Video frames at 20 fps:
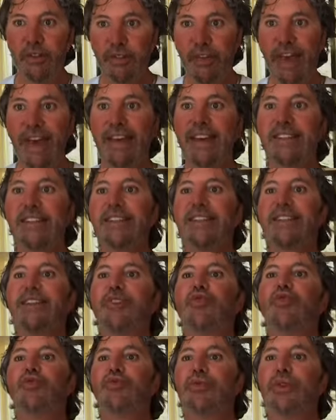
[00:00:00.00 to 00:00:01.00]
That is the
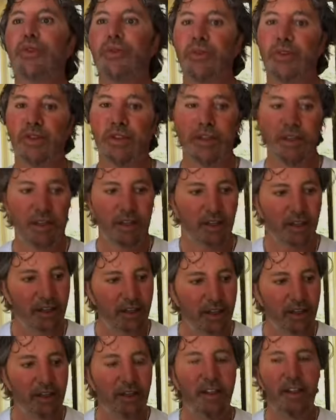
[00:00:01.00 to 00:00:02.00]
truth.
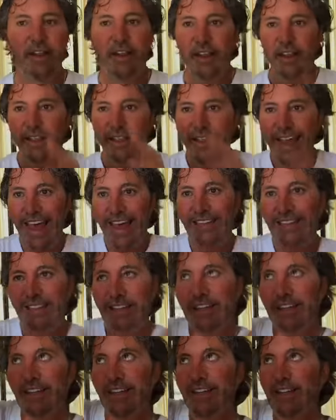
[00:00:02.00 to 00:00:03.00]
That's
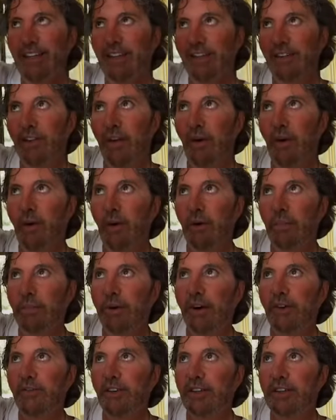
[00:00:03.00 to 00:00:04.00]
the whole,
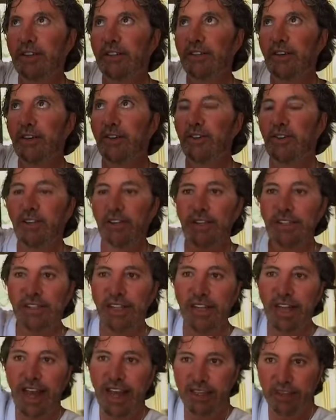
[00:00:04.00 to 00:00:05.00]
perfect, eternal is
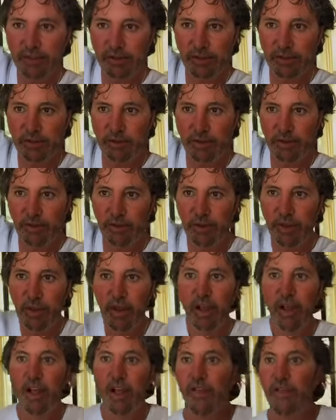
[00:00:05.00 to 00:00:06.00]
the astral truth.
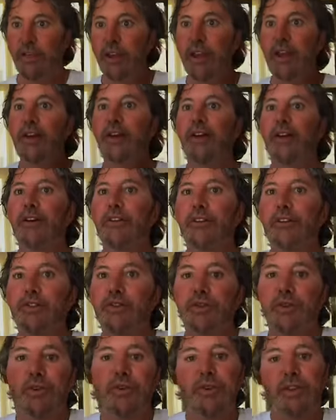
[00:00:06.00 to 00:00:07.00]
The earth
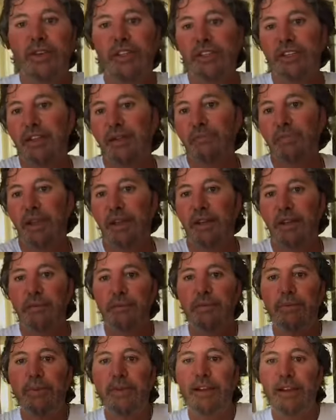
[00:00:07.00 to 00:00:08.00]
truth is something
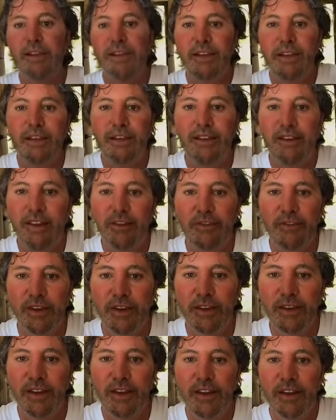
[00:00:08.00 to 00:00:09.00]
completely
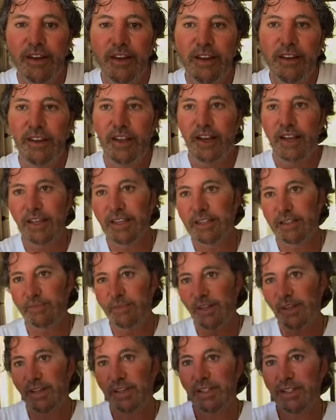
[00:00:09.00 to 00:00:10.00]
different that I
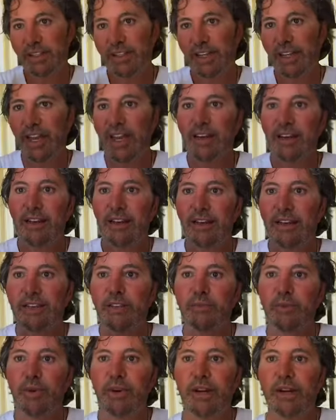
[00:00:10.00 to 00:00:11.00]
experienced again
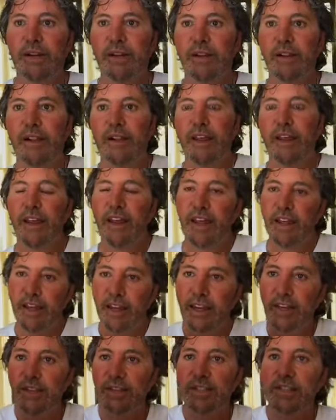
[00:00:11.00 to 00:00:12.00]
this morning. And
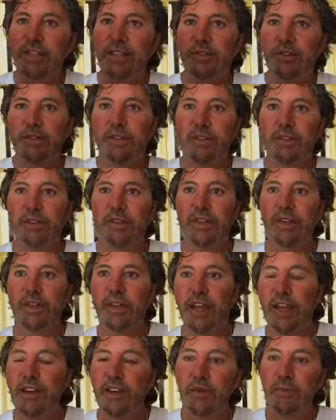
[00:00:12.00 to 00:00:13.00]
here's the truth, and
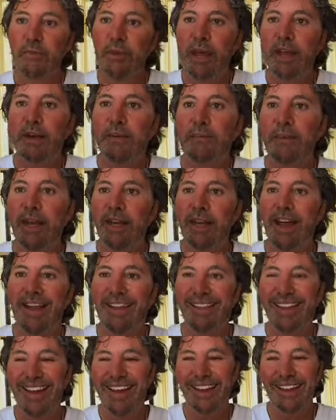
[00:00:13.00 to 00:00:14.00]
you may or may
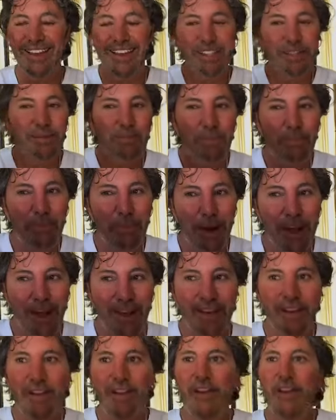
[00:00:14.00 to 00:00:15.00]
not like this,
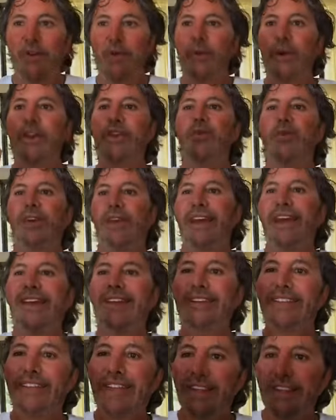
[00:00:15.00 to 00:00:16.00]
but when you
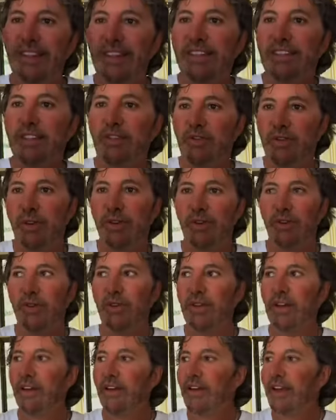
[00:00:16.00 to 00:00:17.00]
get to this
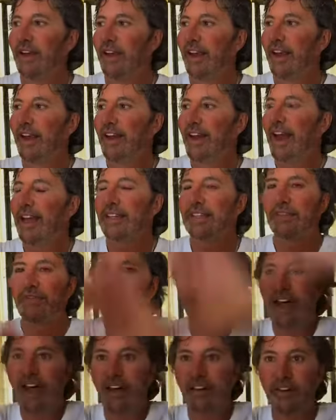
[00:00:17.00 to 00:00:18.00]
truth, it adds
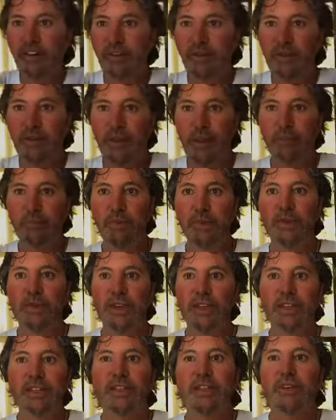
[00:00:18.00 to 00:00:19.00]
value and
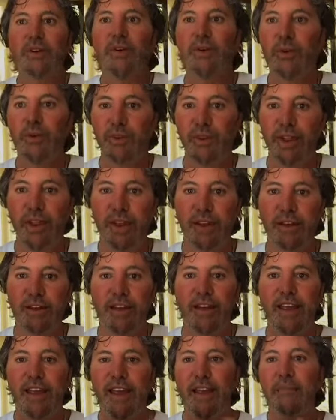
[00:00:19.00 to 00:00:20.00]
beauty to the whole thing.
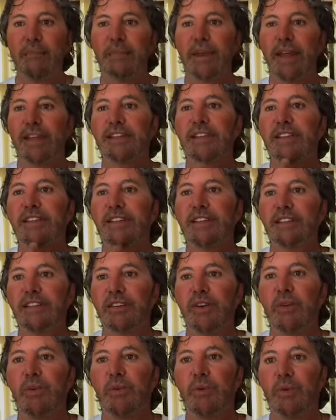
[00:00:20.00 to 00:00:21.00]
It makes it
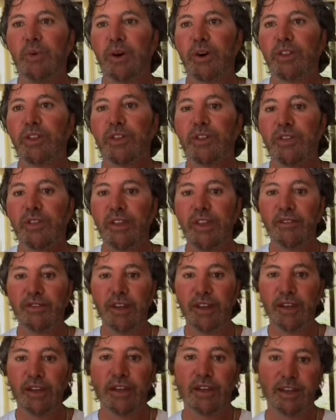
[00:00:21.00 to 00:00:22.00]
so worth
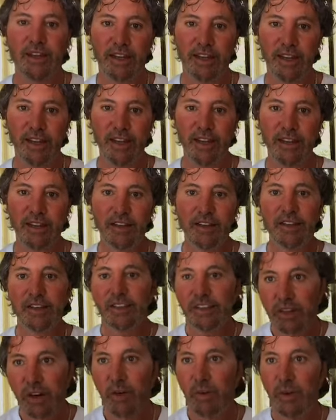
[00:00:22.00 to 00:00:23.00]
living, yeah?
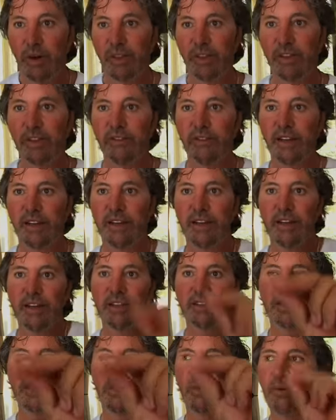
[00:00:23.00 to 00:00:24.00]
So worth living.
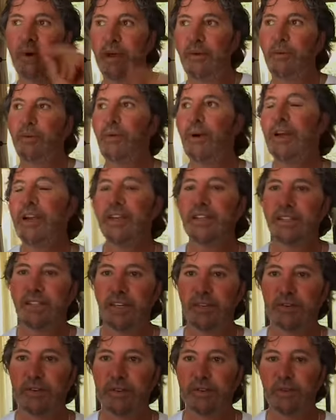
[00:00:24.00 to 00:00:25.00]
So what is the
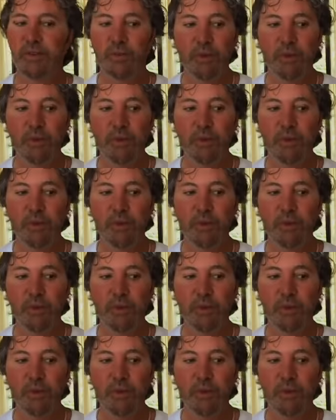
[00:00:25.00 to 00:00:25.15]
truth?